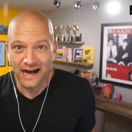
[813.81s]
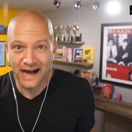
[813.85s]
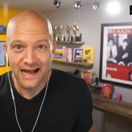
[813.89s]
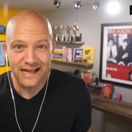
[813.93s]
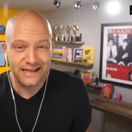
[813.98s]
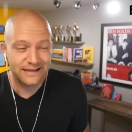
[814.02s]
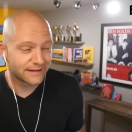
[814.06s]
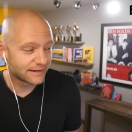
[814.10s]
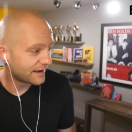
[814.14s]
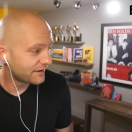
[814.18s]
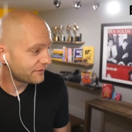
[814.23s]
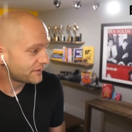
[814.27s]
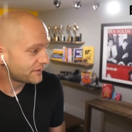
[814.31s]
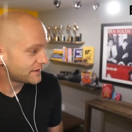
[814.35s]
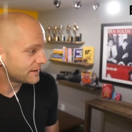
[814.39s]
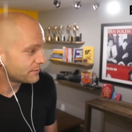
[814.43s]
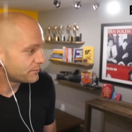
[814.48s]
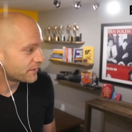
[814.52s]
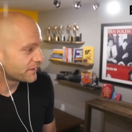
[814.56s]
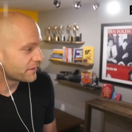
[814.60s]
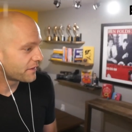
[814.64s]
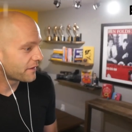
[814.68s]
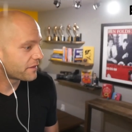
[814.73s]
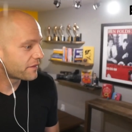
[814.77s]
I loved
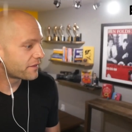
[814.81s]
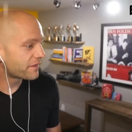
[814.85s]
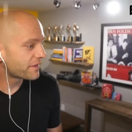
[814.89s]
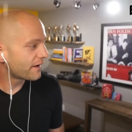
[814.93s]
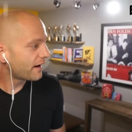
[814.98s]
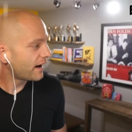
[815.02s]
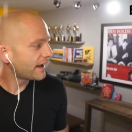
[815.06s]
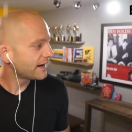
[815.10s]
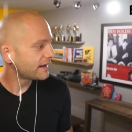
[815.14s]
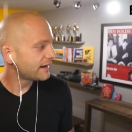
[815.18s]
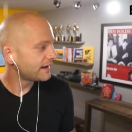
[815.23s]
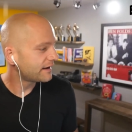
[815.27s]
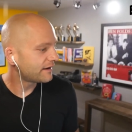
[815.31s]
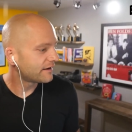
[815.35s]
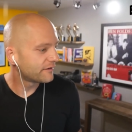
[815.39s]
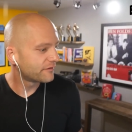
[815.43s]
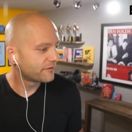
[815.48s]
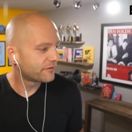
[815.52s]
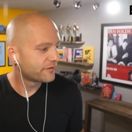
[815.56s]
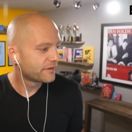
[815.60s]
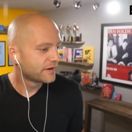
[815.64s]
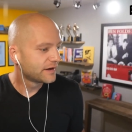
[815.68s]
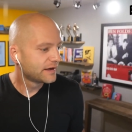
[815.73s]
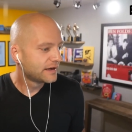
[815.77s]
it. But the thought
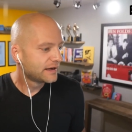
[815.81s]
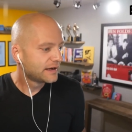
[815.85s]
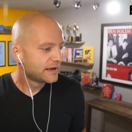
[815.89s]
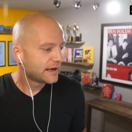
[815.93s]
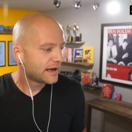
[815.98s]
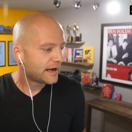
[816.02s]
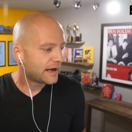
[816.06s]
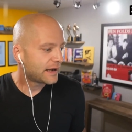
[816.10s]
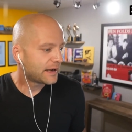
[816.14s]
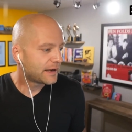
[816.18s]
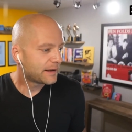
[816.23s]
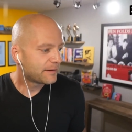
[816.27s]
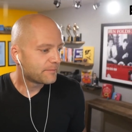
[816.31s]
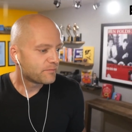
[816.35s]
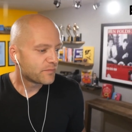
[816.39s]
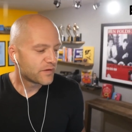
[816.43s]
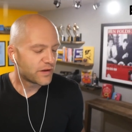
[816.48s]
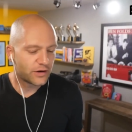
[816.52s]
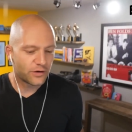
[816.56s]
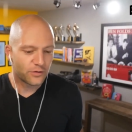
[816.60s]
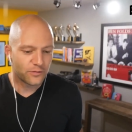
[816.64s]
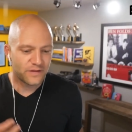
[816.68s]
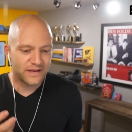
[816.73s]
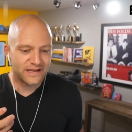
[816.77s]
of, um,
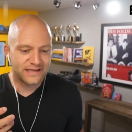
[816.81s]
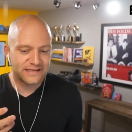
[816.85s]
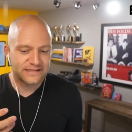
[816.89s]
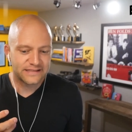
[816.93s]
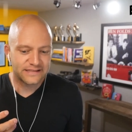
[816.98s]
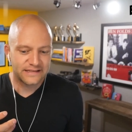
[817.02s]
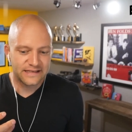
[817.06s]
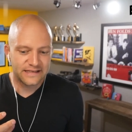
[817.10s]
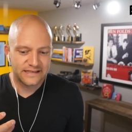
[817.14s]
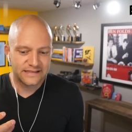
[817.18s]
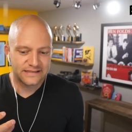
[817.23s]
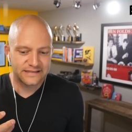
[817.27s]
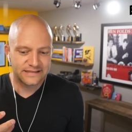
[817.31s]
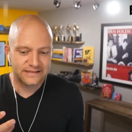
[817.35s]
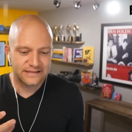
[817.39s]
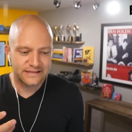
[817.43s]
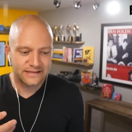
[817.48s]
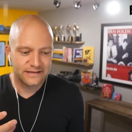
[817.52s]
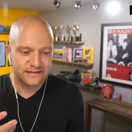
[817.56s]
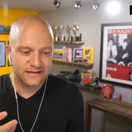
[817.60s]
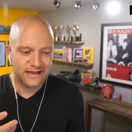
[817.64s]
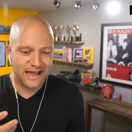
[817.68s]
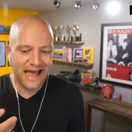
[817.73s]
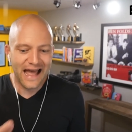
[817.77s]
you know, these these
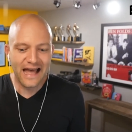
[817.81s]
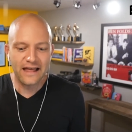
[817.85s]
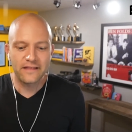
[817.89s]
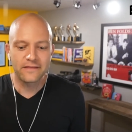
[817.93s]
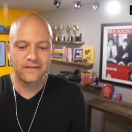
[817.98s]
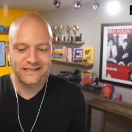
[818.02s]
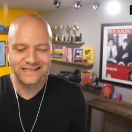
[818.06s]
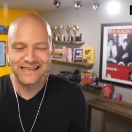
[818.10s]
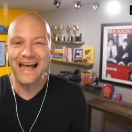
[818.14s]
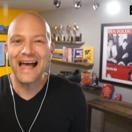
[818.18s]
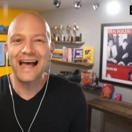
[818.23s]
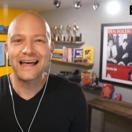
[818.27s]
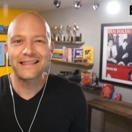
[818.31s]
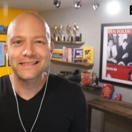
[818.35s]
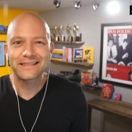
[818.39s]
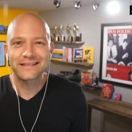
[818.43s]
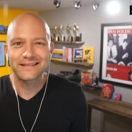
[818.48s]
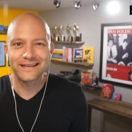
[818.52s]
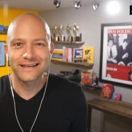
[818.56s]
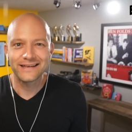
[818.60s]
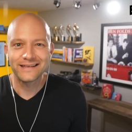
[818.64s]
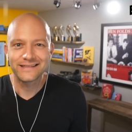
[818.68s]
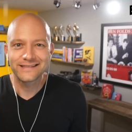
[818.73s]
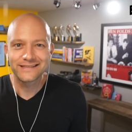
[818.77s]
these
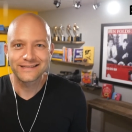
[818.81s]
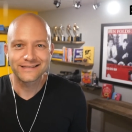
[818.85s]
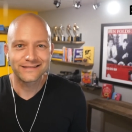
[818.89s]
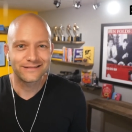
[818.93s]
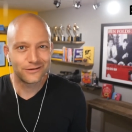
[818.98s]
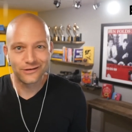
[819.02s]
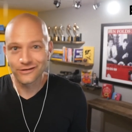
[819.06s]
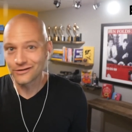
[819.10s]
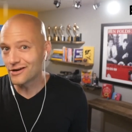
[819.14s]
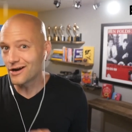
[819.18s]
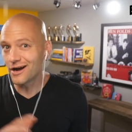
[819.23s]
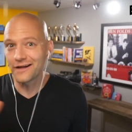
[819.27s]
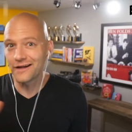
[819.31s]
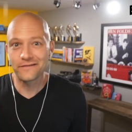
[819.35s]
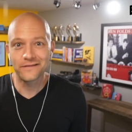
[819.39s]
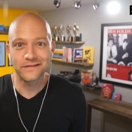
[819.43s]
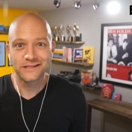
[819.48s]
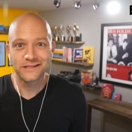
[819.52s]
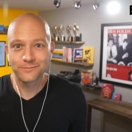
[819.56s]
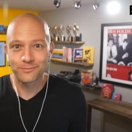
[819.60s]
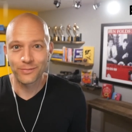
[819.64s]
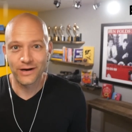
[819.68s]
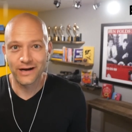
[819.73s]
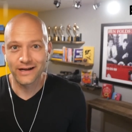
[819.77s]
athletes not in
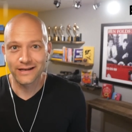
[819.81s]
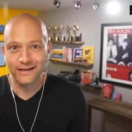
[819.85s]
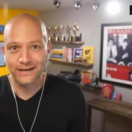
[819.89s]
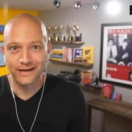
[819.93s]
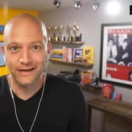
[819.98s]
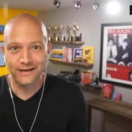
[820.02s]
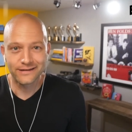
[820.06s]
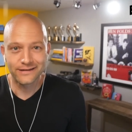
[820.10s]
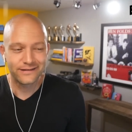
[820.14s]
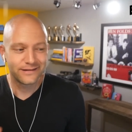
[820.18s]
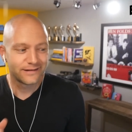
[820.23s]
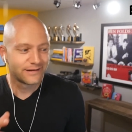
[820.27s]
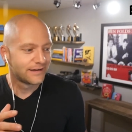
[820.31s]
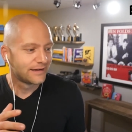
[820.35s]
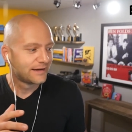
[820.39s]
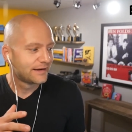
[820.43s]
the spotlight.